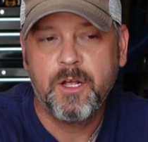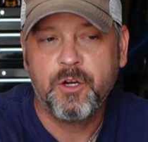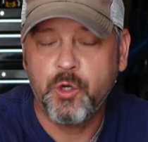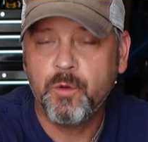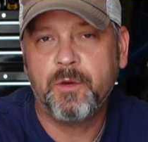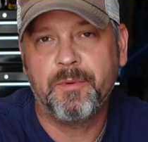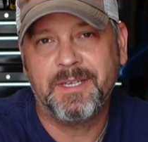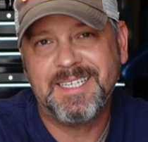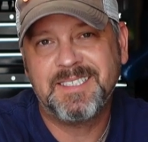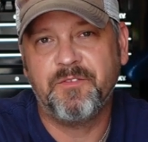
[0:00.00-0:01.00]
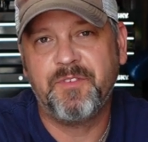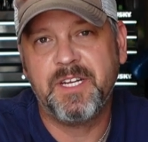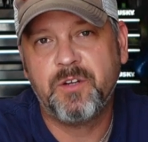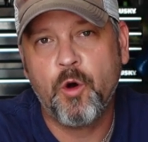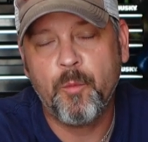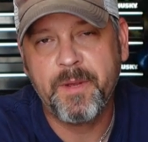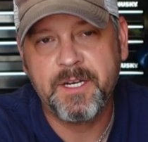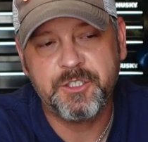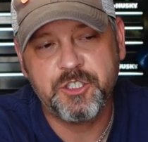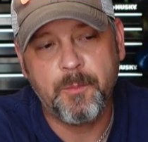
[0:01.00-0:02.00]
newly released
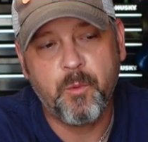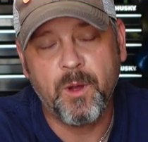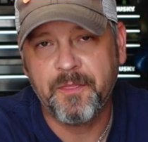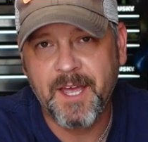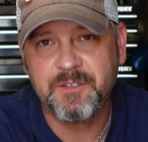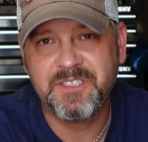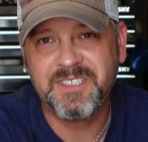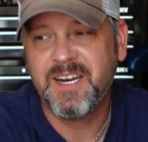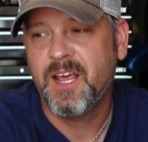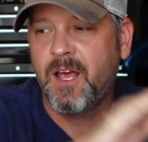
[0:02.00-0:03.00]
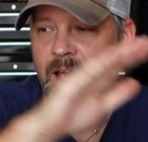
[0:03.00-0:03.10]
VTOMAN Jump 1000